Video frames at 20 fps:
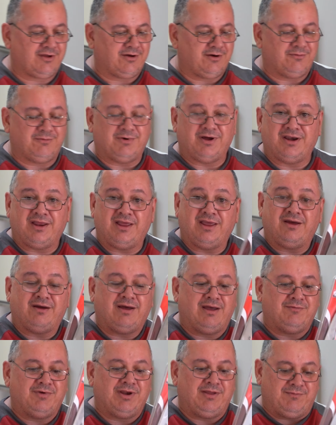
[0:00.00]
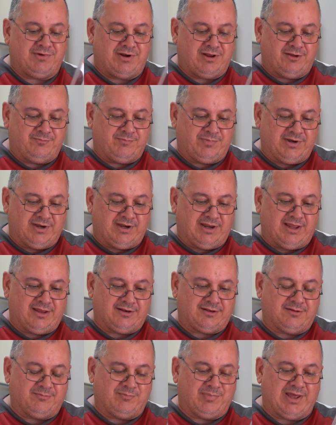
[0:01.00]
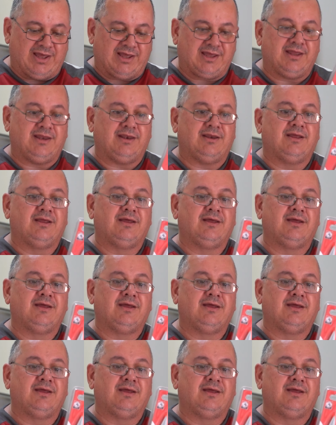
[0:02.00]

got one here. I haven't even opened out the packet.